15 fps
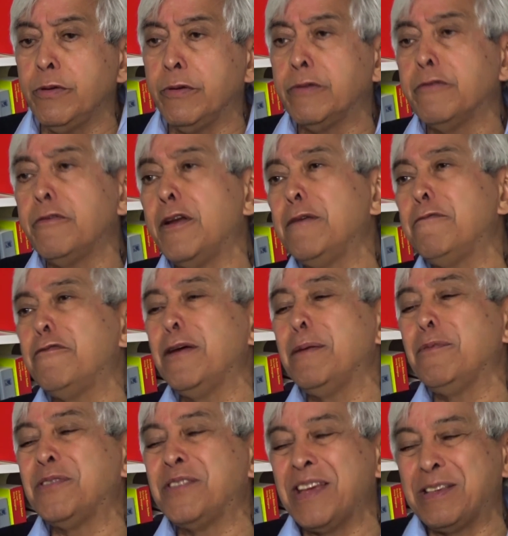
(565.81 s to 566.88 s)
there was a very
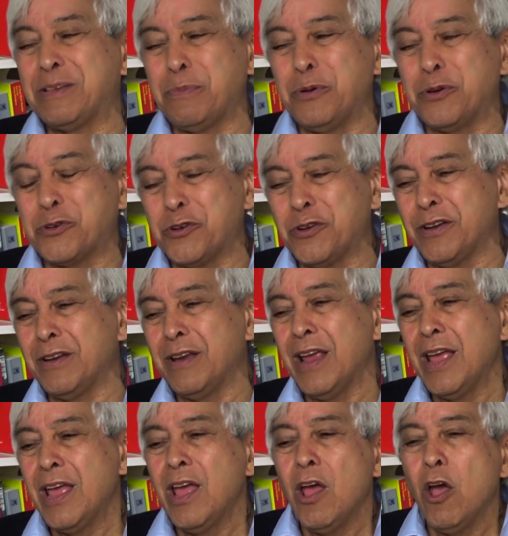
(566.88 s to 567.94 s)
famous exhibition
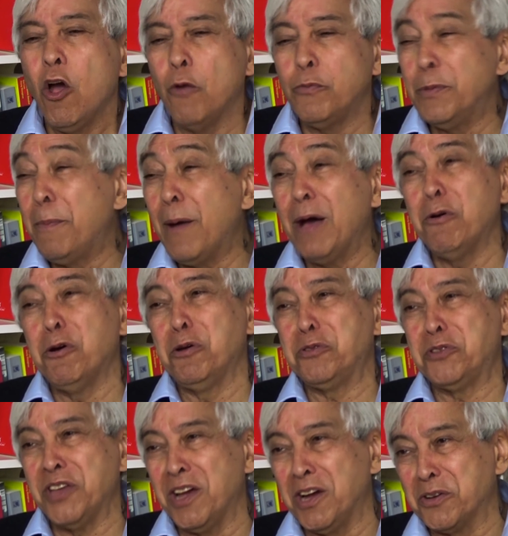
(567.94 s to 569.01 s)
of the
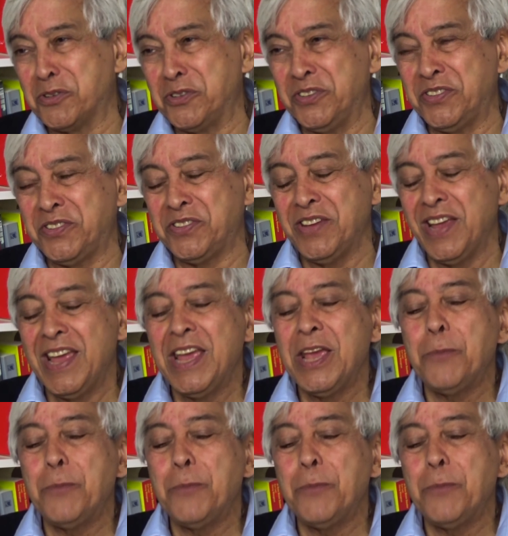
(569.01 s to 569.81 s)
Bauhaus artists